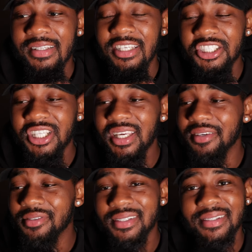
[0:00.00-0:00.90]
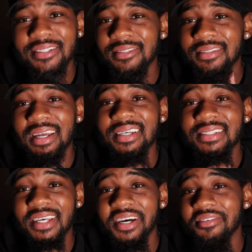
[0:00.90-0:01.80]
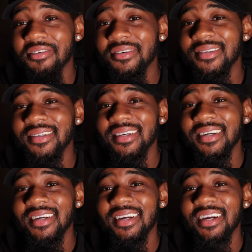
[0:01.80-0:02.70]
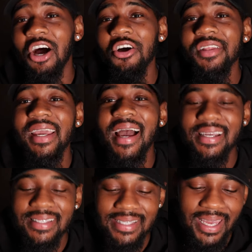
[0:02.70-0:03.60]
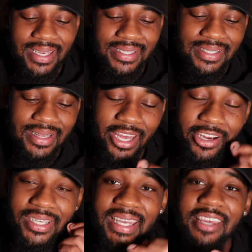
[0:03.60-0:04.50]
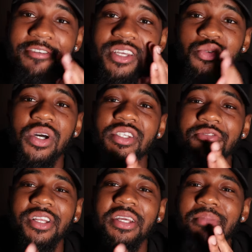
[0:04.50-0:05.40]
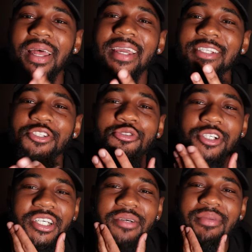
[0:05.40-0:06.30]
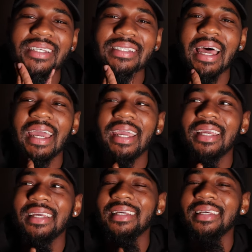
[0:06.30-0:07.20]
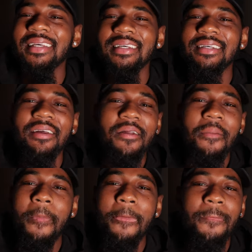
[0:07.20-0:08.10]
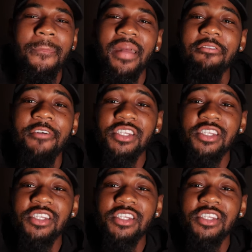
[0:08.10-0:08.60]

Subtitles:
The Chiefs, that's tough. Only thing I can say is their defense wasn't really playing too good, but it's like, and